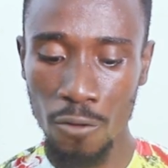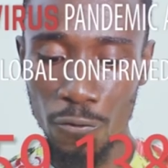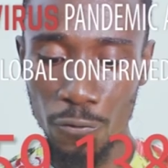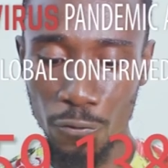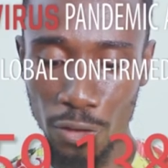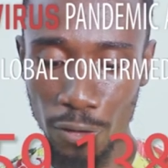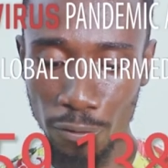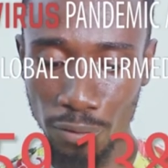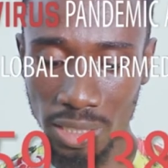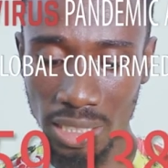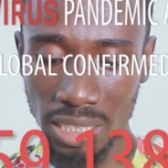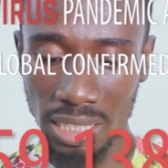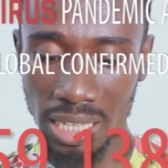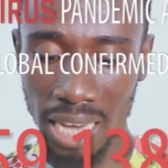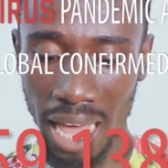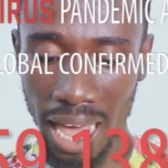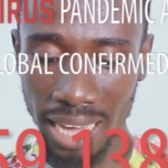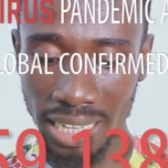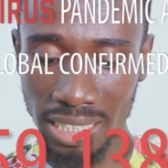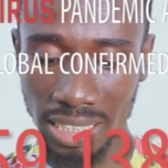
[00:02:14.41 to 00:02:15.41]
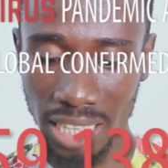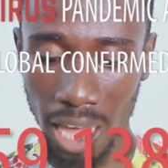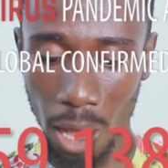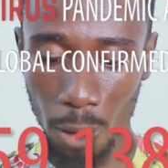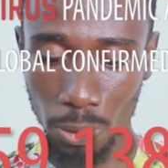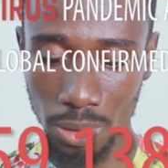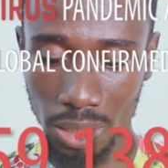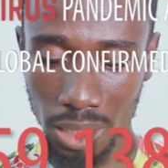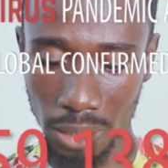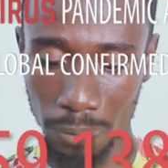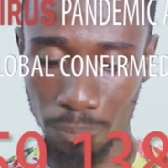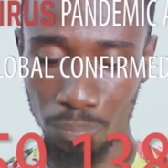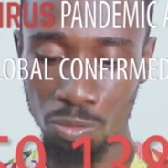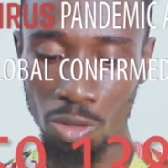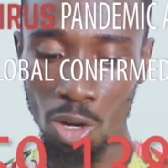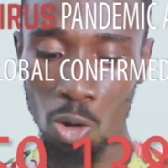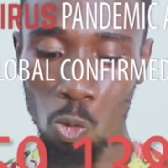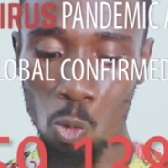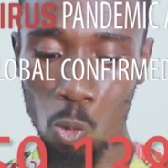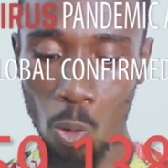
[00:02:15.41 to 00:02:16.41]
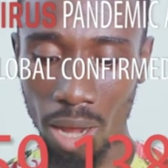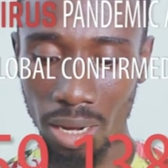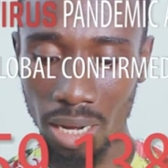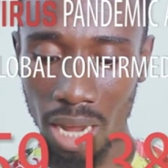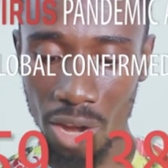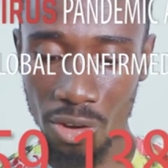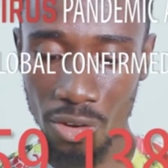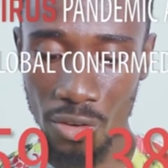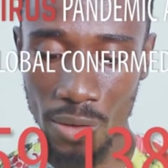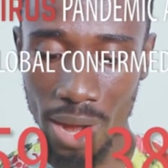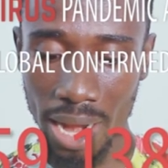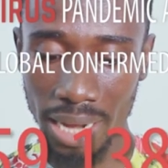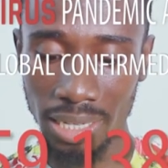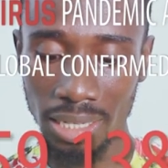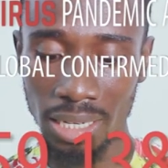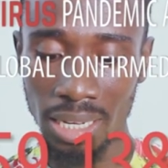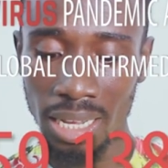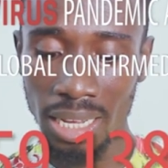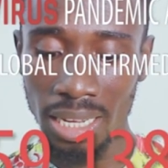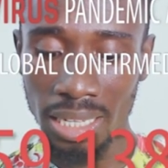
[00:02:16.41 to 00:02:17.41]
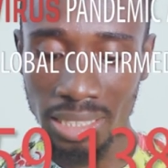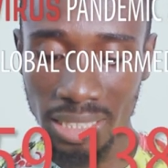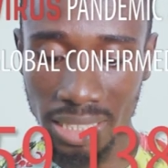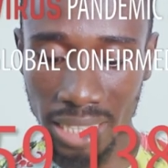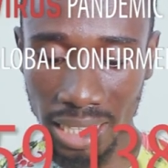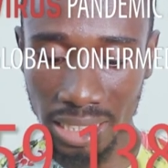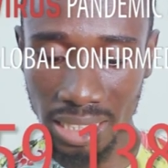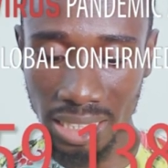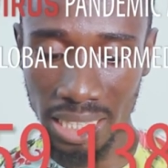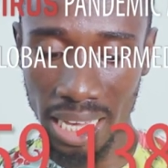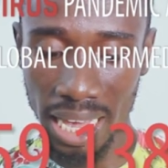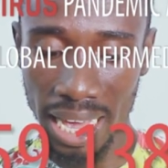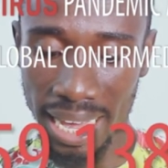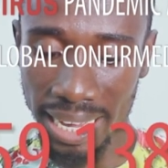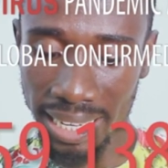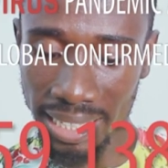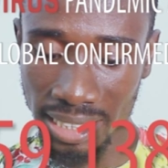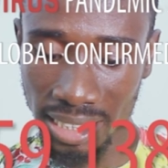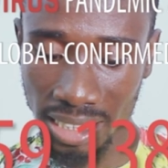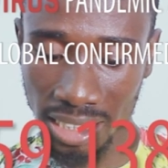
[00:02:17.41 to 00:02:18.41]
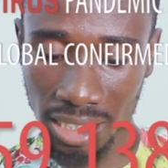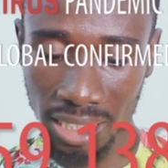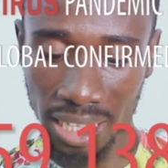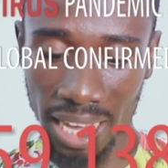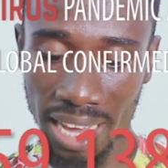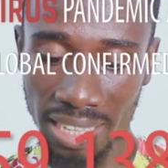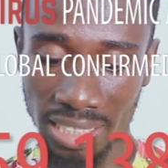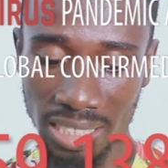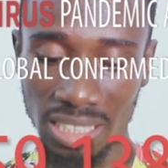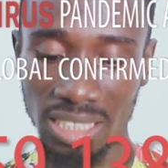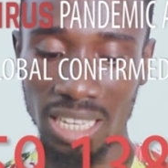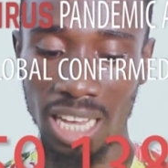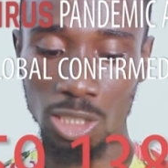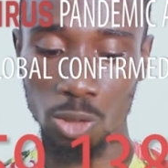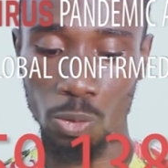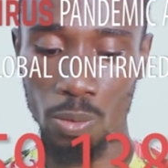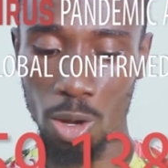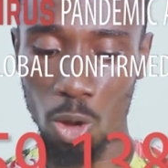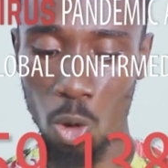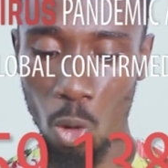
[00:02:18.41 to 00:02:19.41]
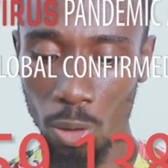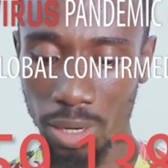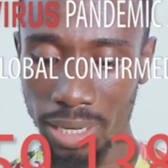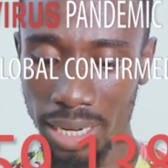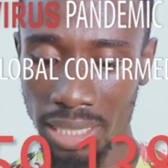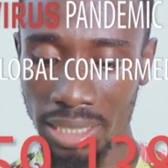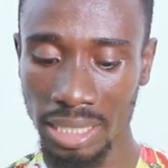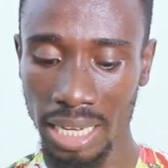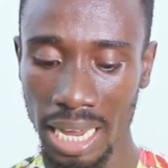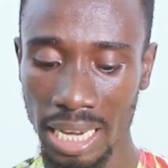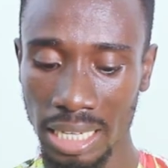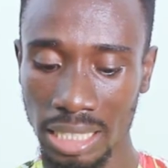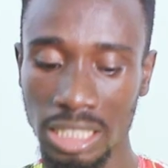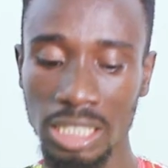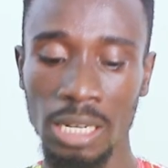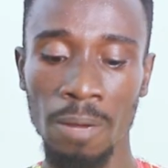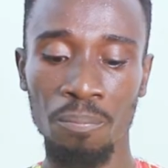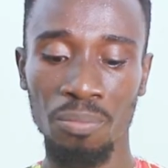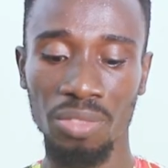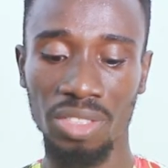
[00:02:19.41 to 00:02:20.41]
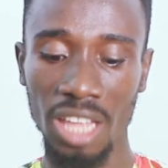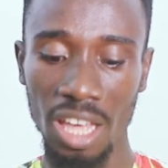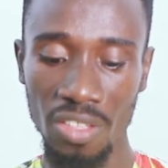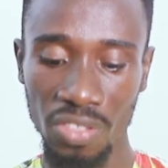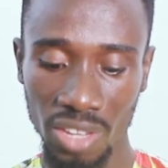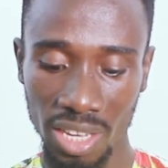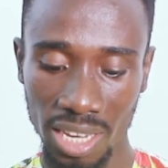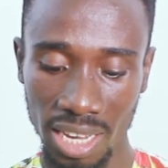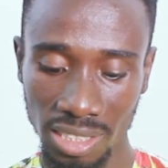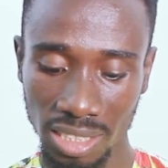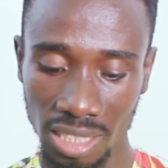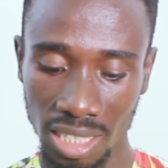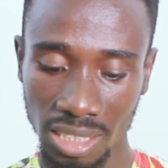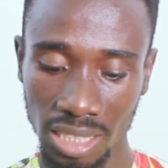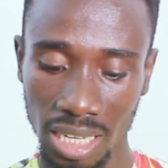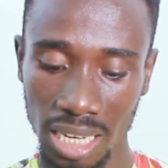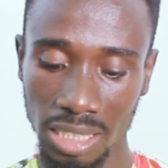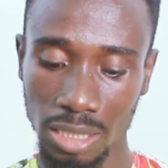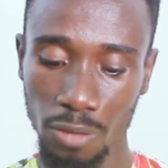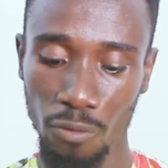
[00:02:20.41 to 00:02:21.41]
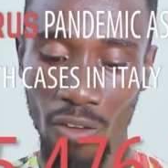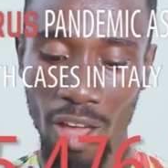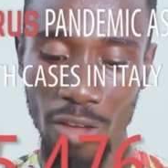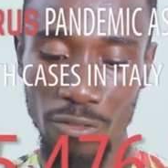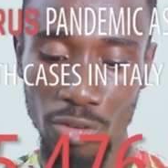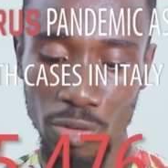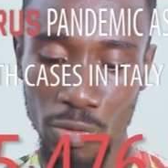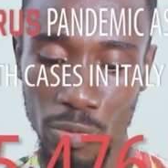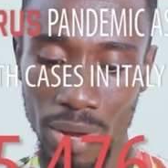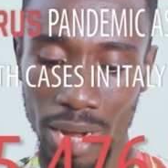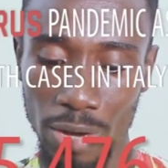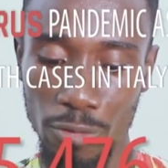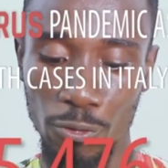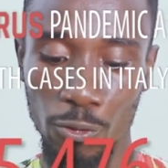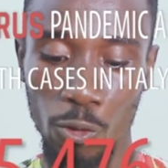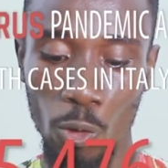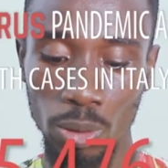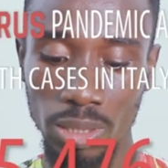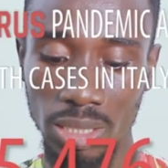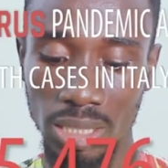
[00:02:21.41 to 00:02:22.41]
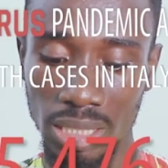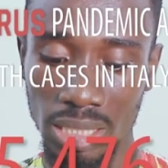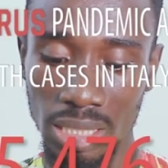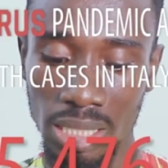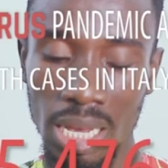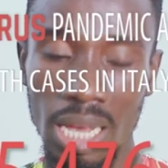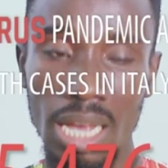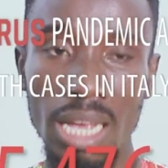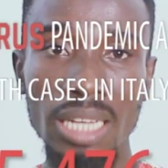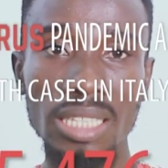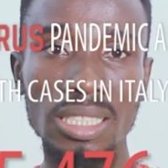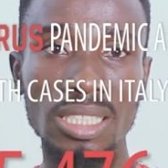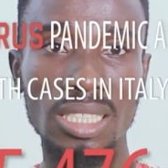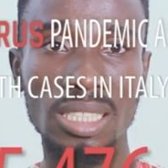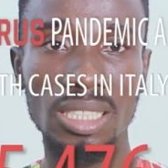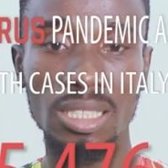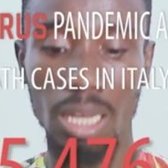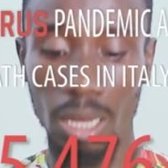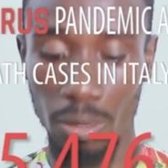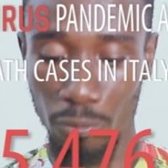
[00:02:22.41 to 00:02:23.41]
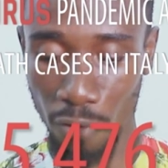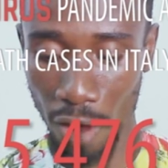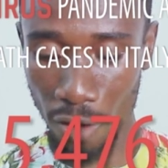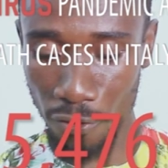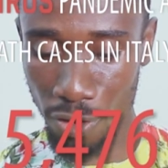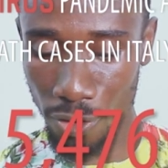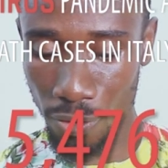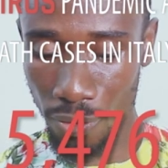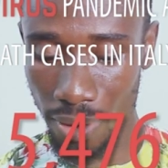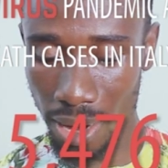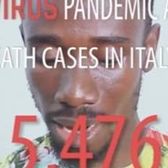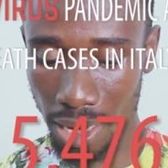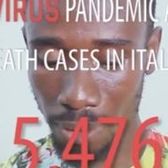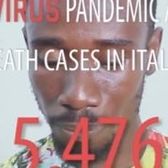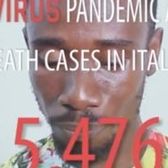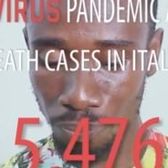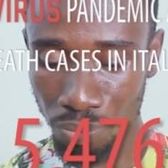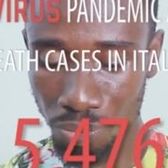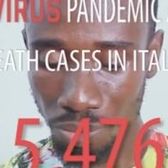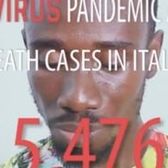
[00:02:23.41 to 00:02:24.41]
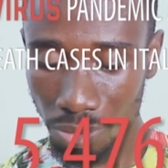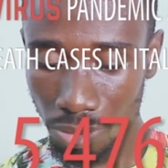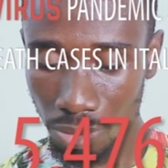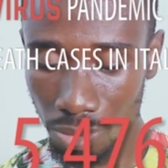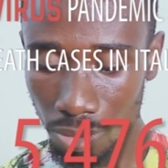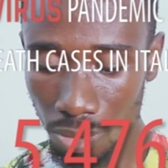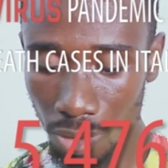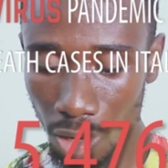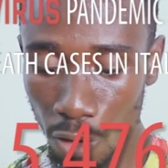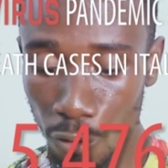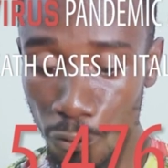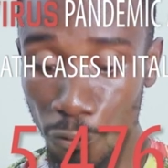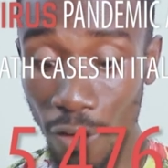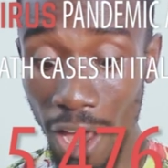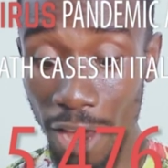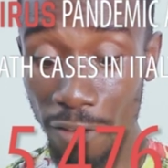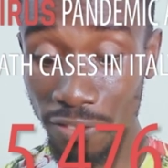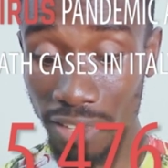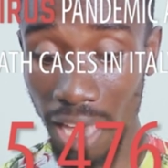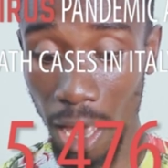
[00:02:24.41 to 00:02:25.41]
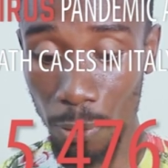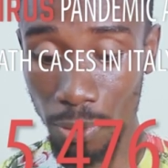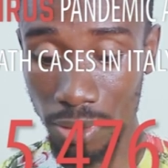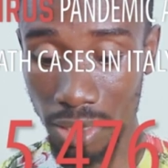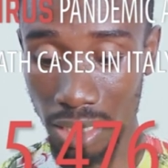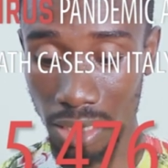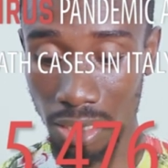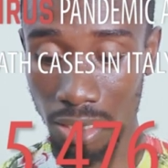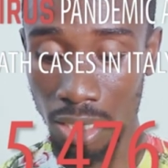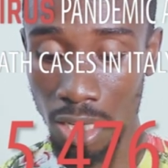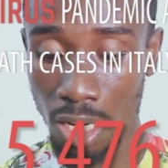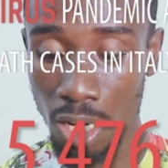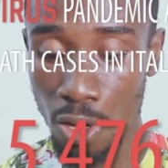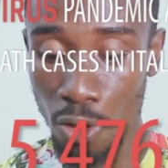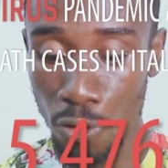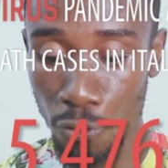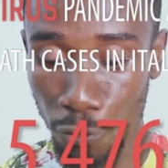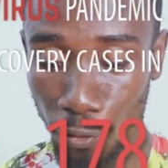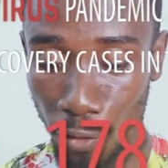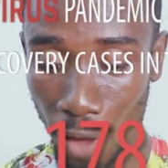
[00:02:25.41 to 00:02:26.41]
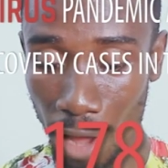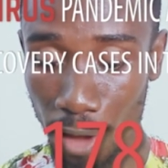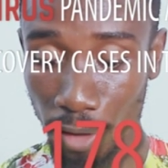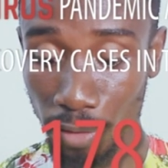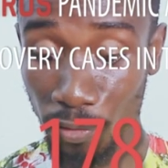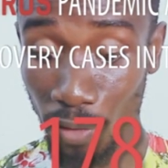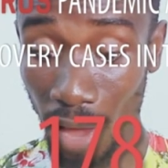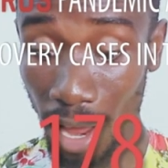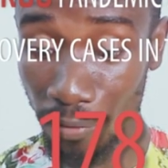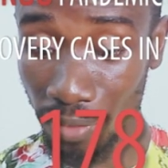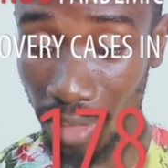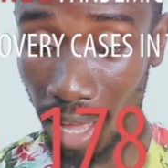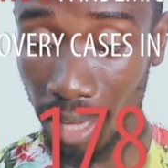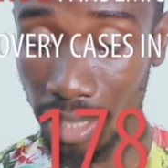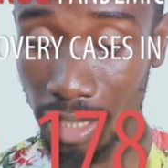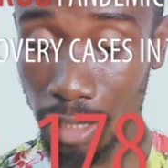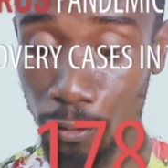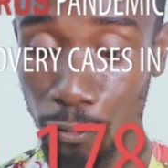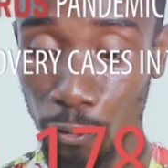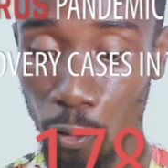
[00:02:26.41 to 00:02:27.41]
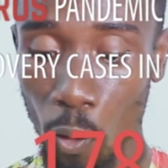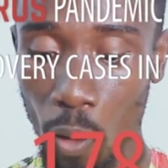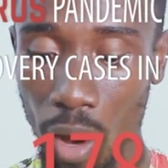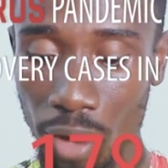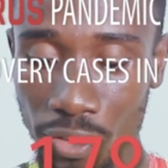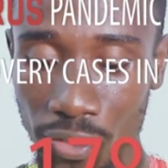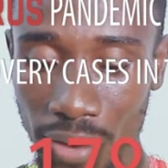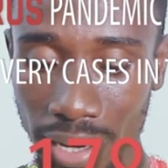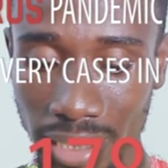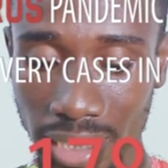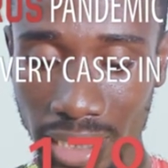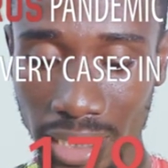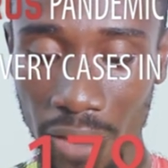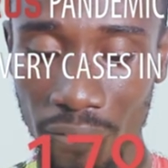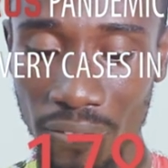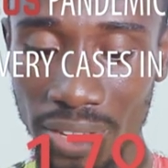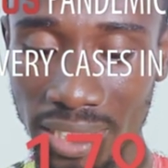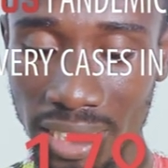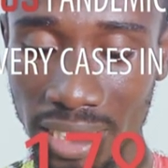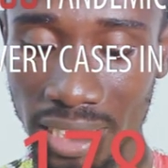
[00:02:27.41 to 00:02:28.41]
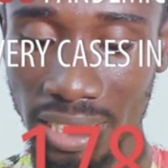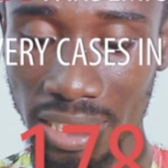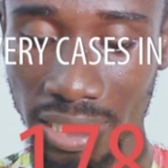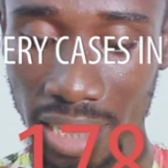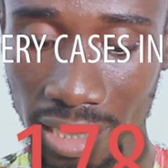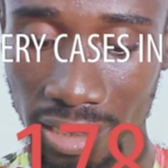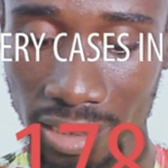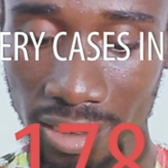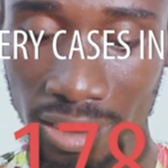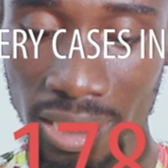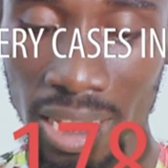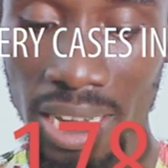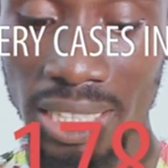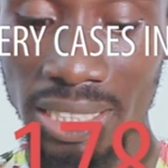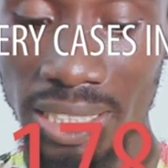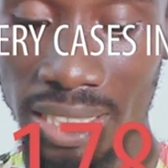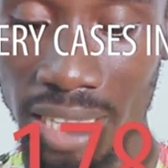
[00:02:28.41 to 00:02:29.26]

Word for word: Fifty-nine thousand one hundred thirty-eight cases has recorded, and death cases is five thousand four hundred seventy-six death cases, and then among them seven thousand twenty-four